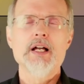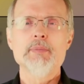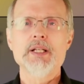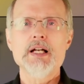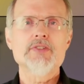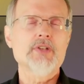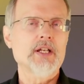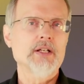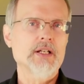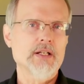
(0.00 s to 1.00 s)
I mean, that's
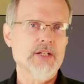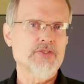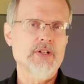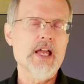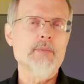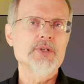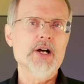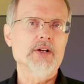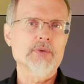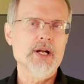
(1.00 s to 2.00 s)
like a slam
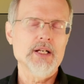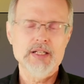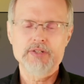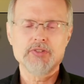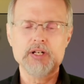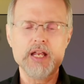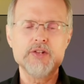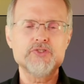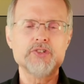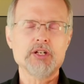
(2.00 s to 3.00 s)
dunk, right? That's an
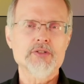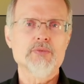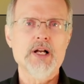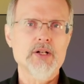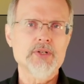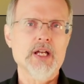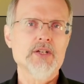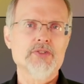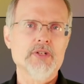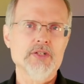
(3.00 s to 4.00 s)
instant, well, okay,
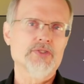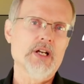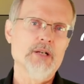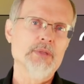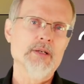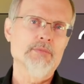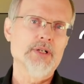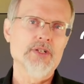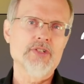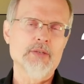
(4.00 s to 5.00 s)
he's he's got to be
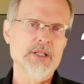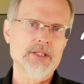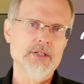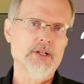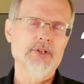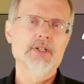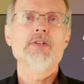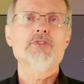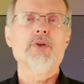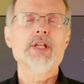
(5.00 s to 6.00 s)
imprisoned, he's got to be killed.
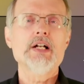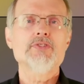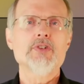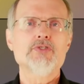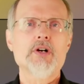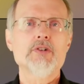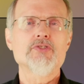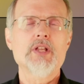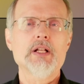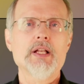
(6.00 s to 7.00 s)
So that's the
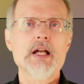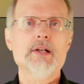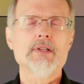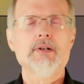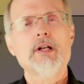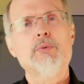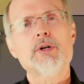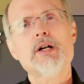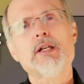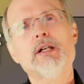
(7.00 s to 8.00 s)
charges they lay out there. Now,
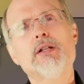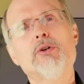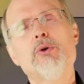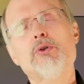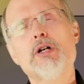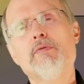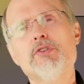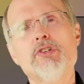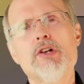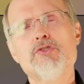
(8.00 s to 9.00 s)
we're not getting the whole
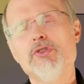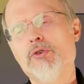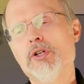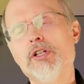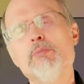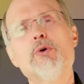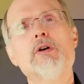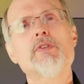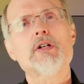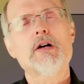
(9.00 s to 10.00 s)
conversation. You can get
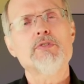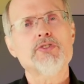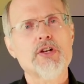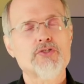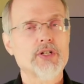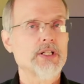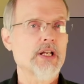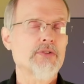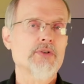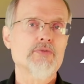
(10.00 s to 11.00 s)
more of the conversation in
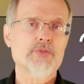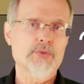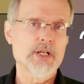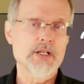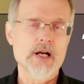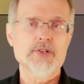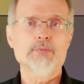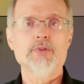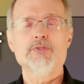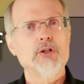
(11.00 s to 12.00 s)
the other three
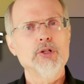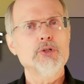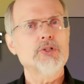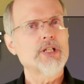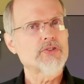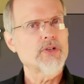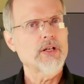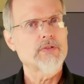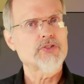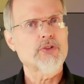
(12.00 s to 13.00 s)
gospels. Luke doesn't
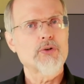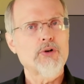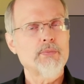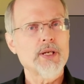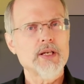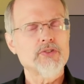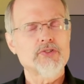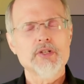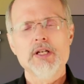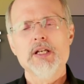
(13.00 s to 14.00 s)
give us the whole
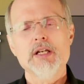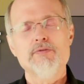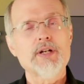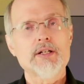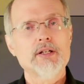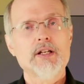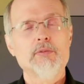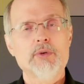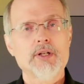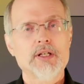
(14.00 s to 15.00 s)
piece. In fact, none of
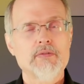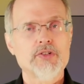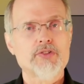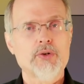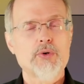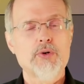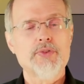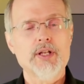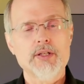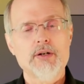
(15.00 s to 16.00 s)
them really give us the whole
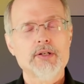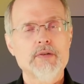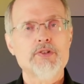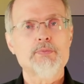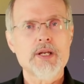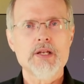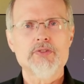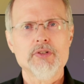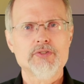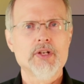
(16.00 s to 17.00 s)
thing. They all give us
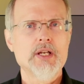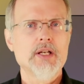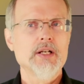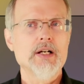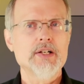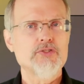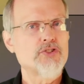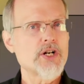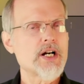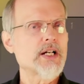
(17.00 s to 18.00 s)
pieces. Uh,
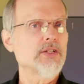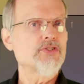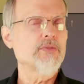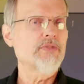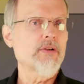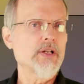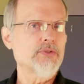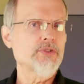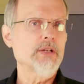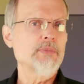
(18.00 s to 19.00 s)
John, there's some very
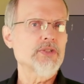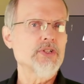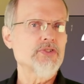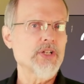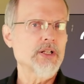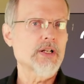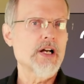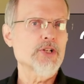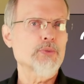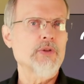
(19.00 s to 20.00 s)
interesting business in the
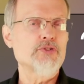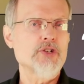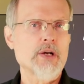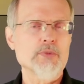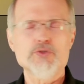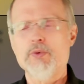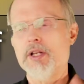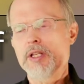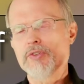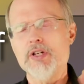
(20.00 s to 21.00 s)
Gospel of John, which
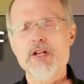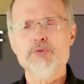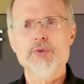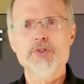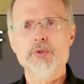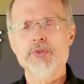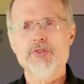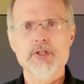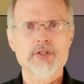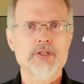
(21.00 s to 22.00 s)
one of these days we'll do
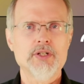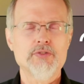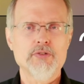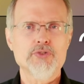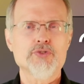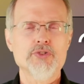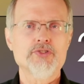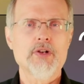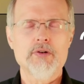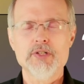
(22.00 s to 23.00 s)
as a, a devotional
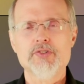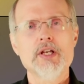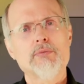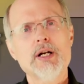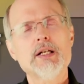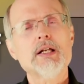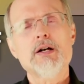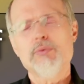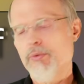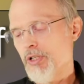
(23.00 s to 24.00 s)
series. Right
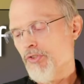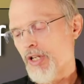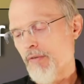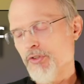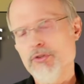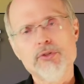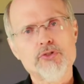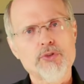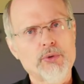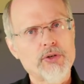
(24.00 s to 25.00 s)
now, what we just have is
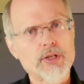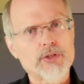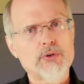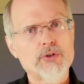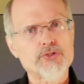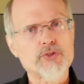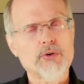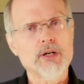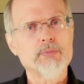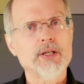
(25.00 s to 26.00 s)
Luke, so we don't get the whole
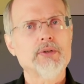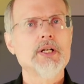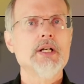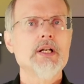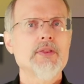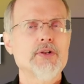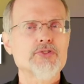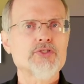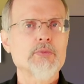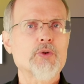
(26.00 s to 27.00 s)
story, but
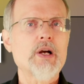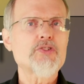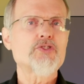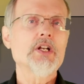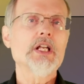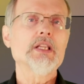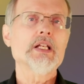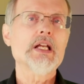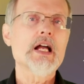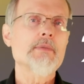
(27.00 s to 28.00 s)
there's questioning
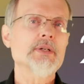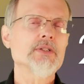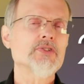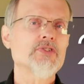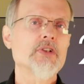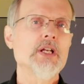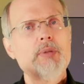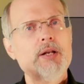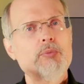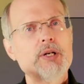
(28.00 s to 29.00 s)
that happens.
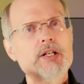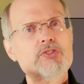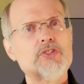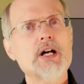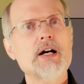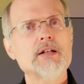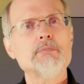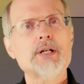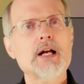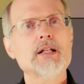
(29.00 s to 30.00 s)
But when it's
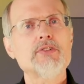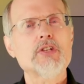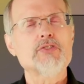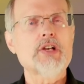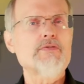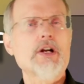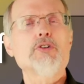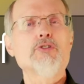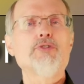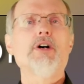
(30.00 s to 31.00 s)
done, Pilate says, I
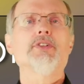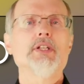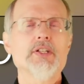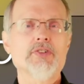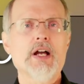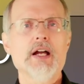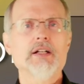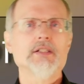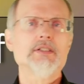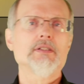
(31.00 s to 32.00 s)
find no fault in this
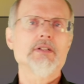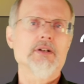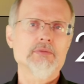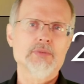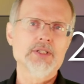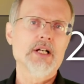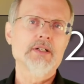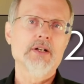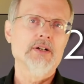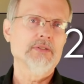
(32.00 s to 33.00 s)
guy. You know, we're
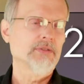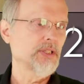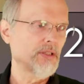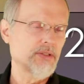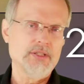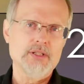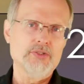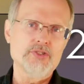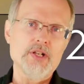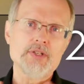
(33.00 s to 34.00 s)
done here.
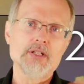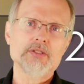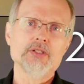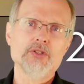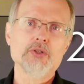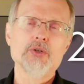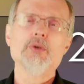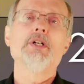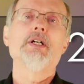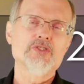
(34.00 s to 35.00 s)
There's nothing to
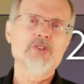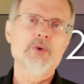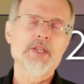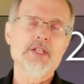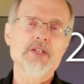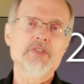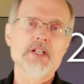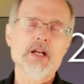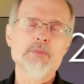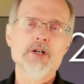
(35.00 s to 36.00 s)
do. So he thinks
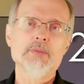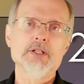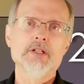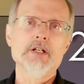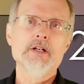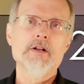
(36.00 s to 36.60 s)
in that moment.